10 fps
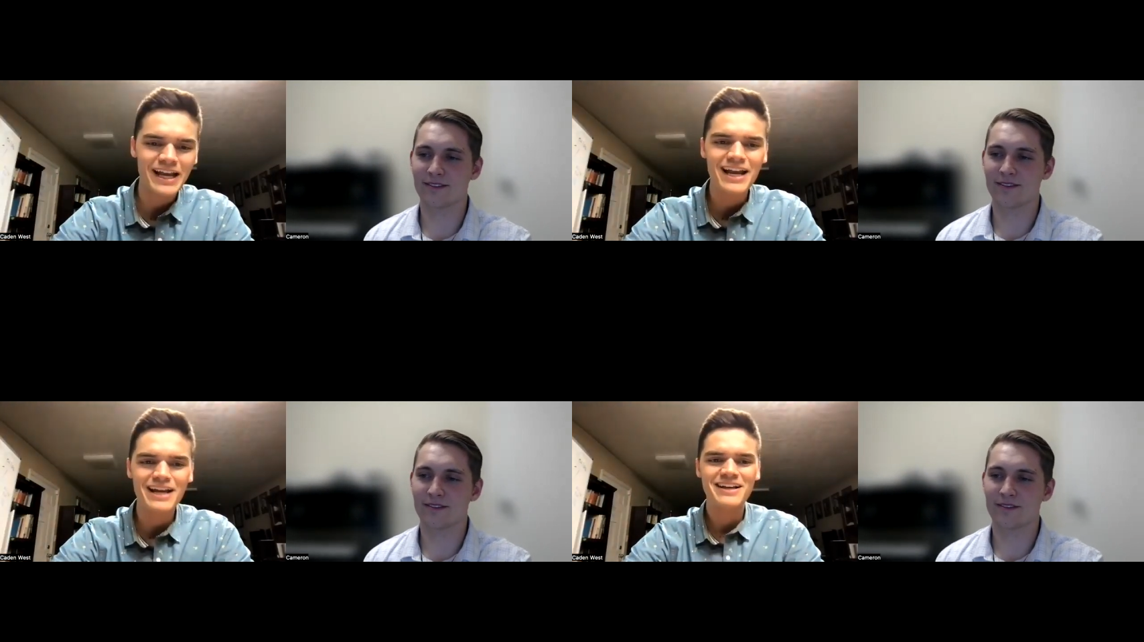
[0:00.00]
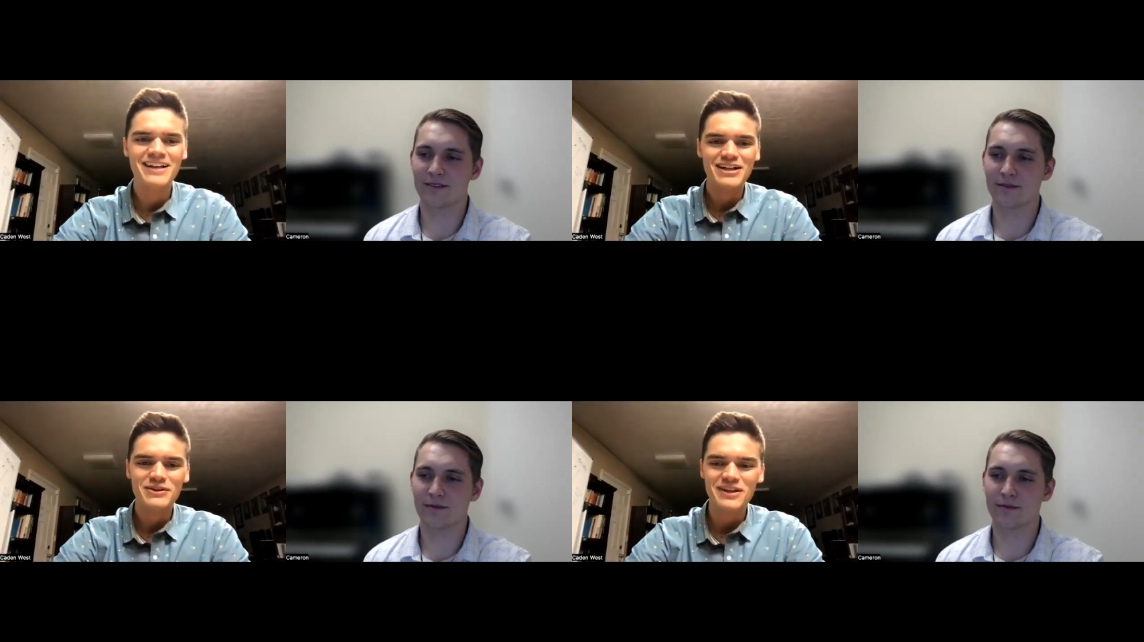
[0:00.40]
Speaker 1: hey,
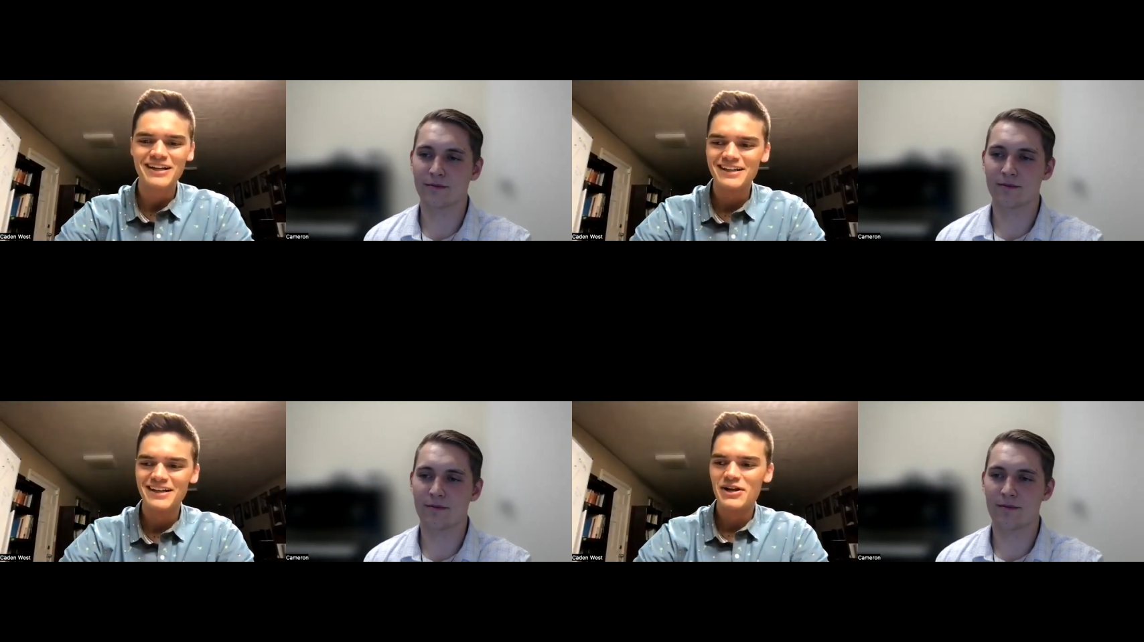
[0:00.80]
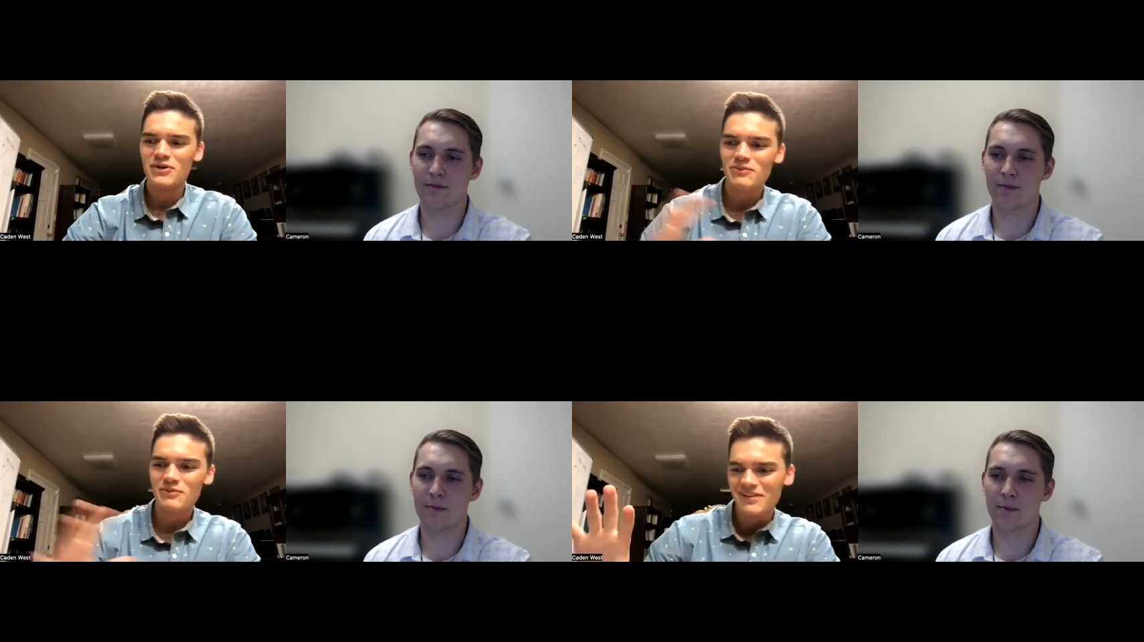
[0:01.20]
like
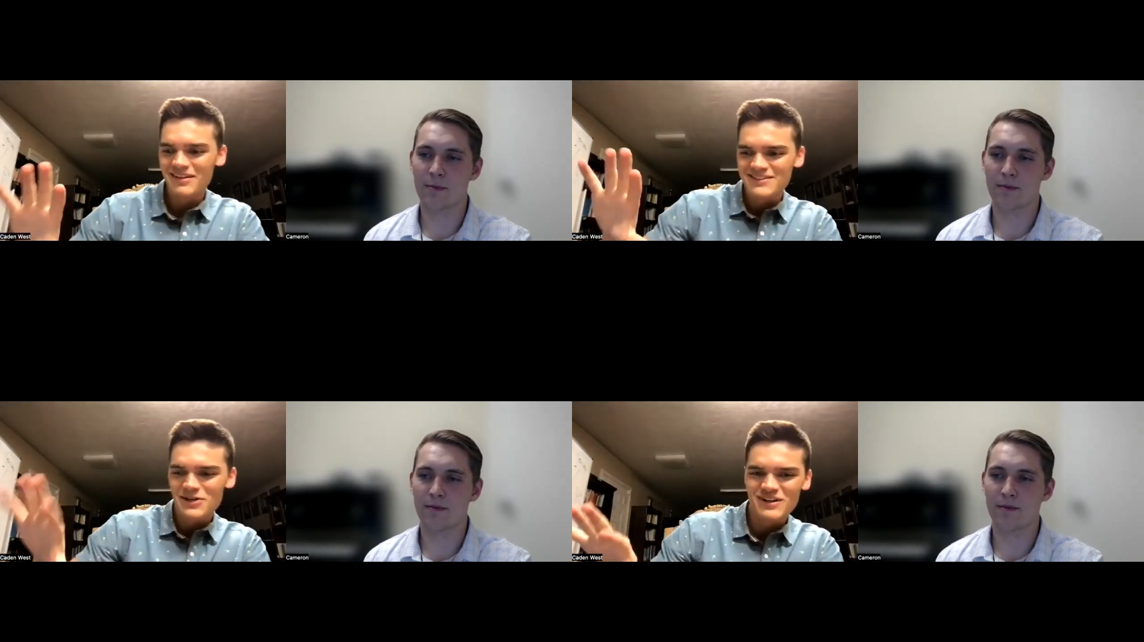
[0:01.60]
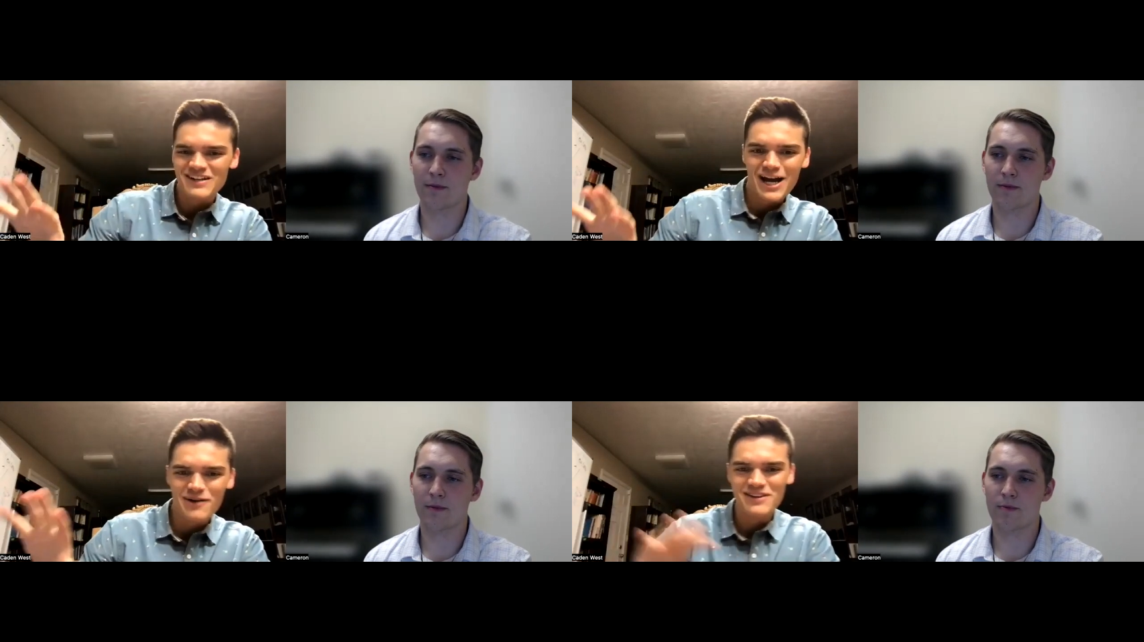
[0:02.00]
tone it
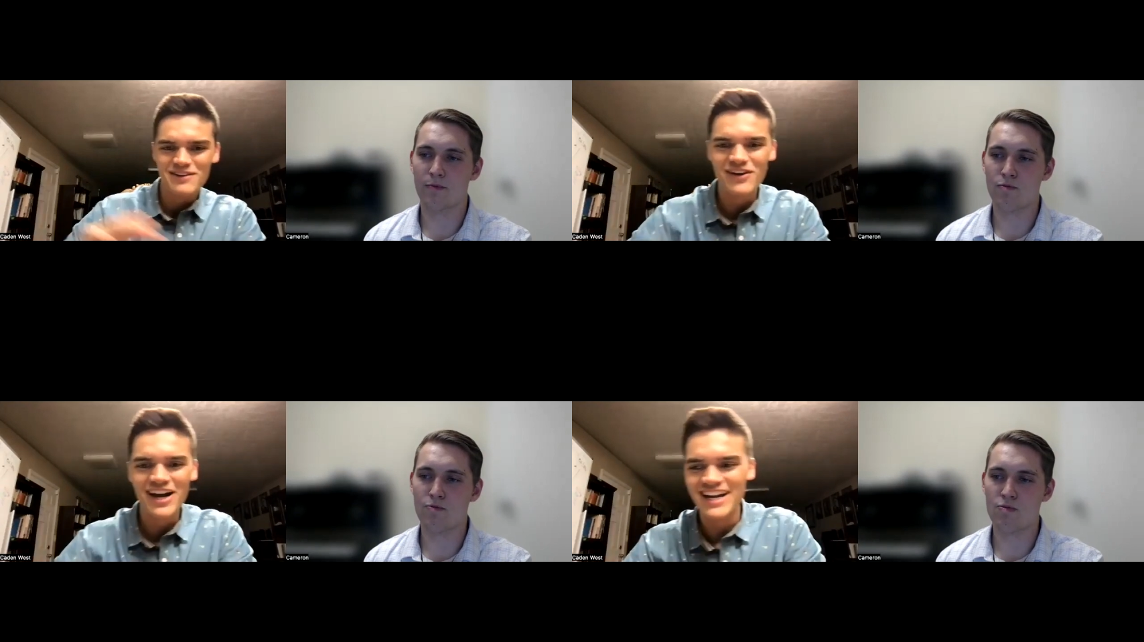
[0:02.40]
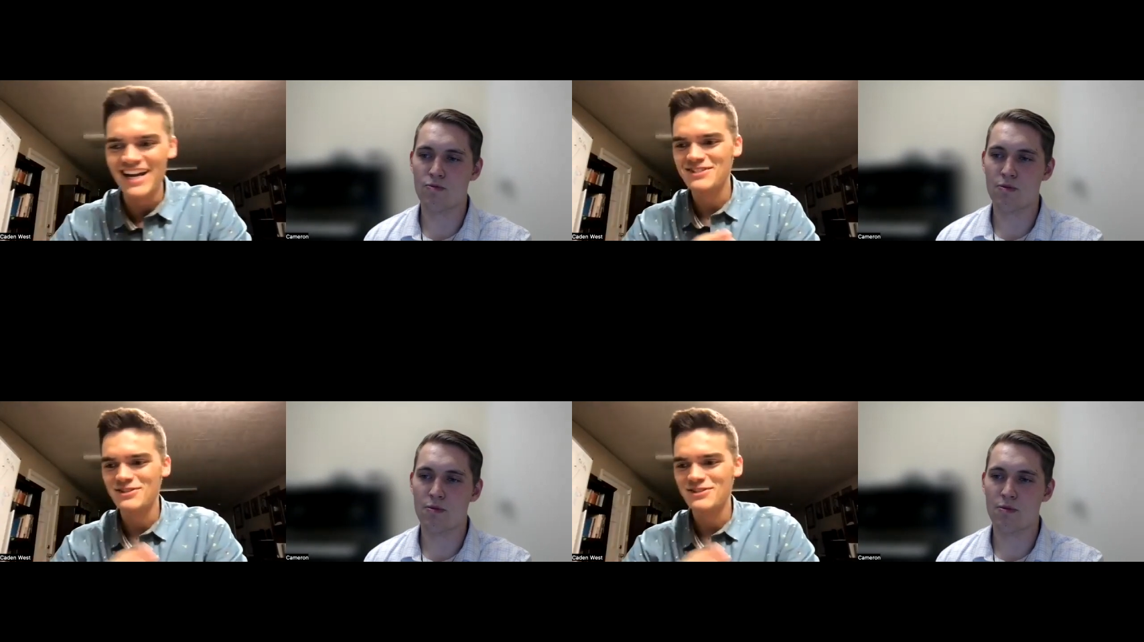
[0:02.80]
down with the finance,